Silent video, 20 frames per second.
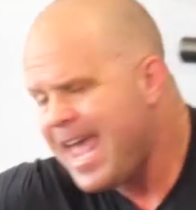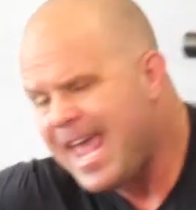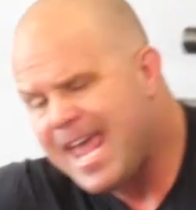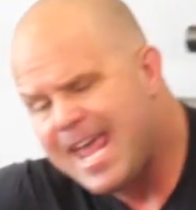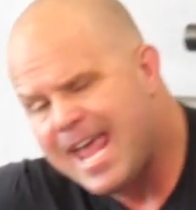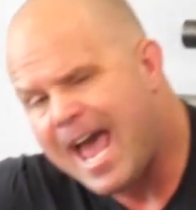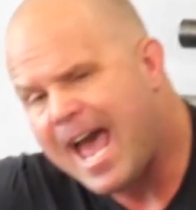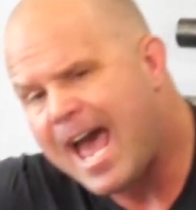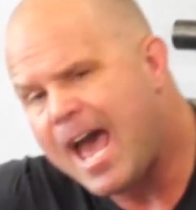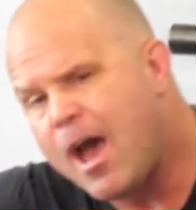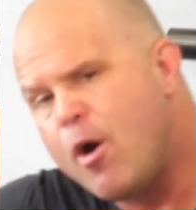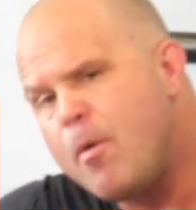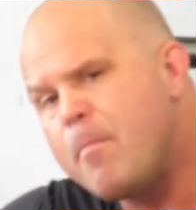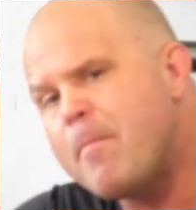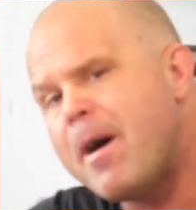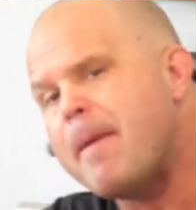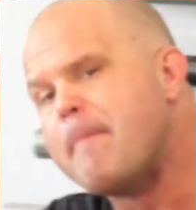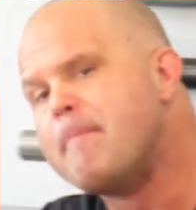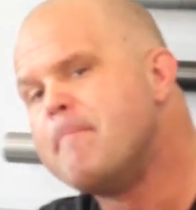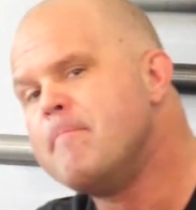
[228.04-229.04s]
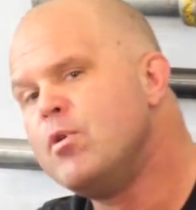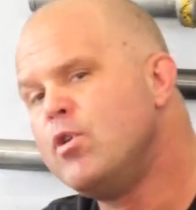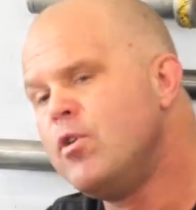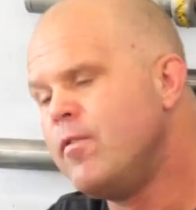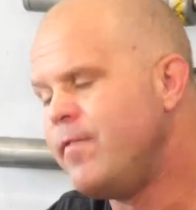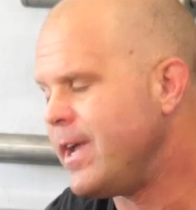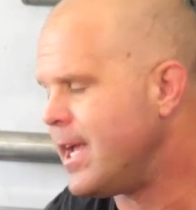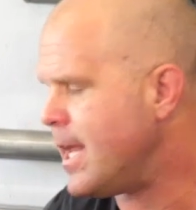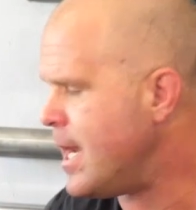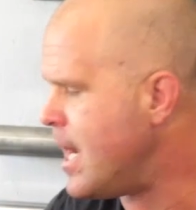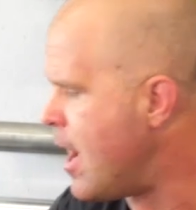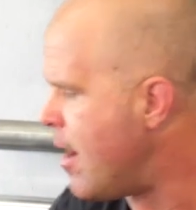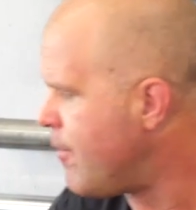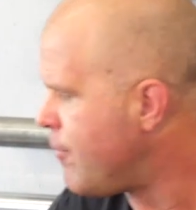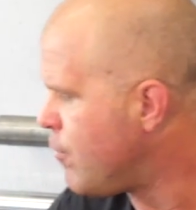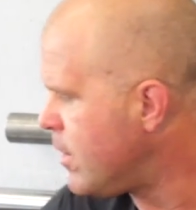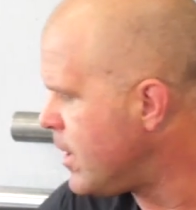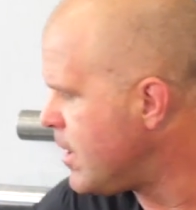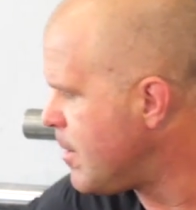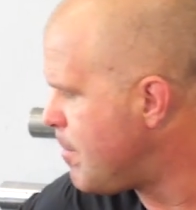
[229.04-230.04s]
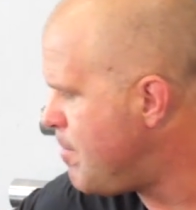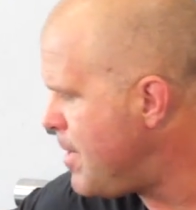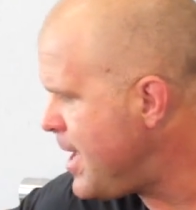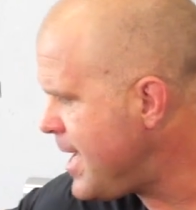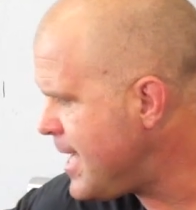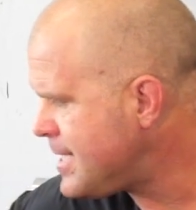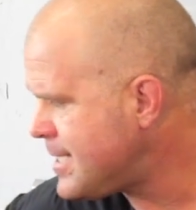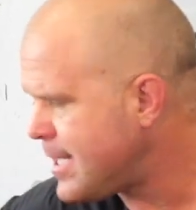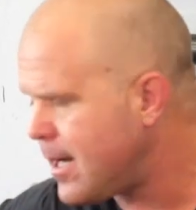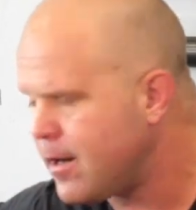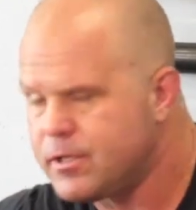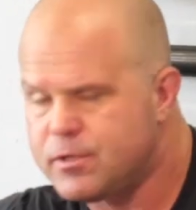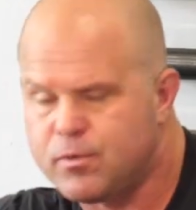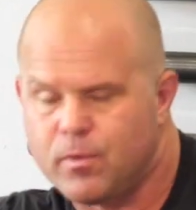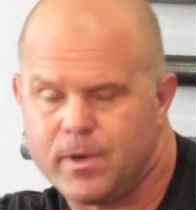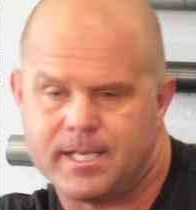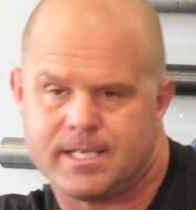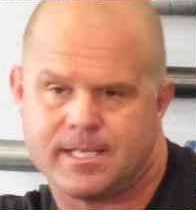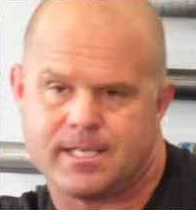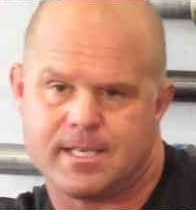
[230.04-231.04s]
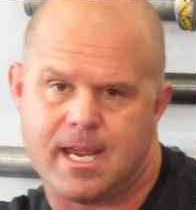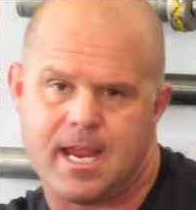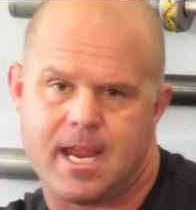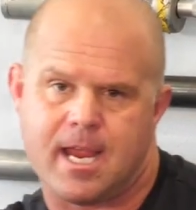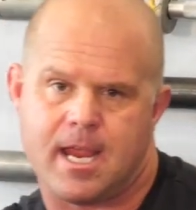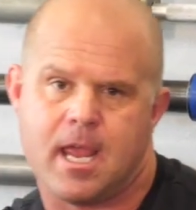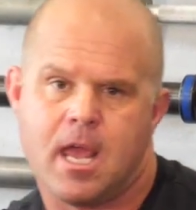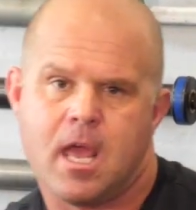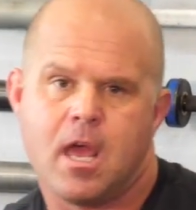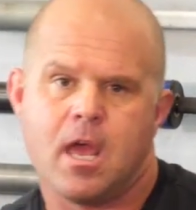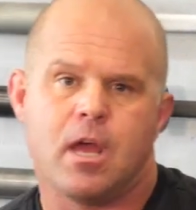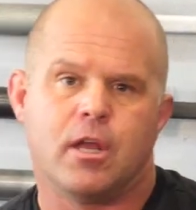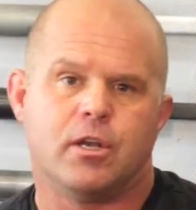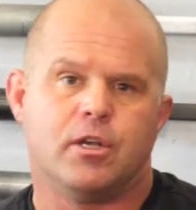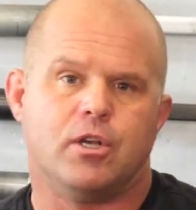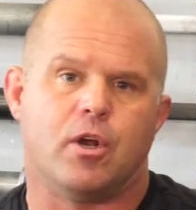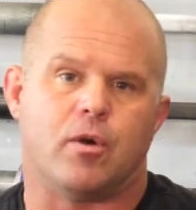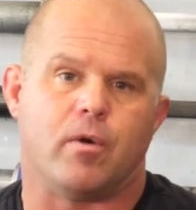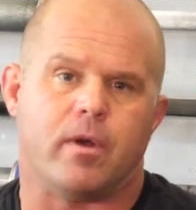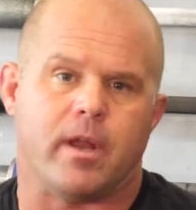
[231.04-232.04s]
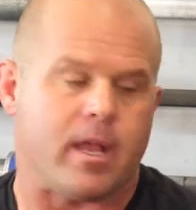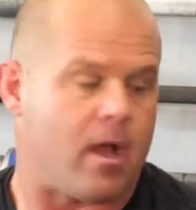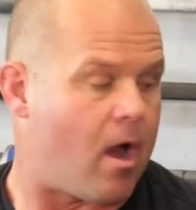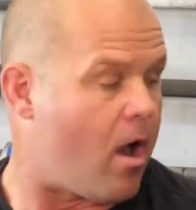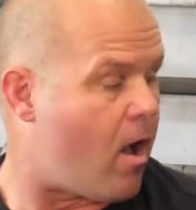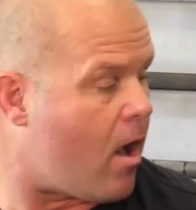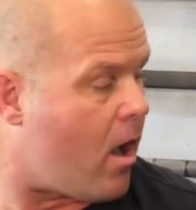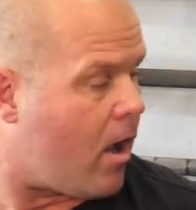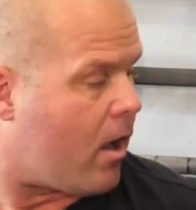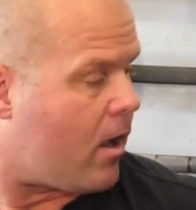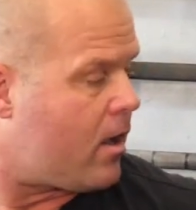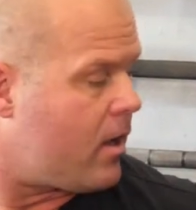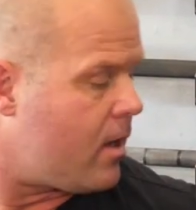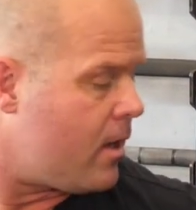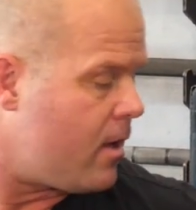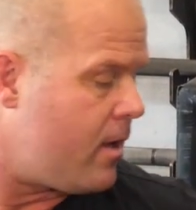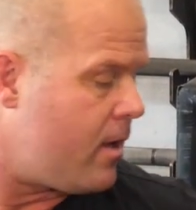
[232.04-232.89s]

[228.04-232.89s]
hey, how am I moving enough? One of the biggest errors we see during our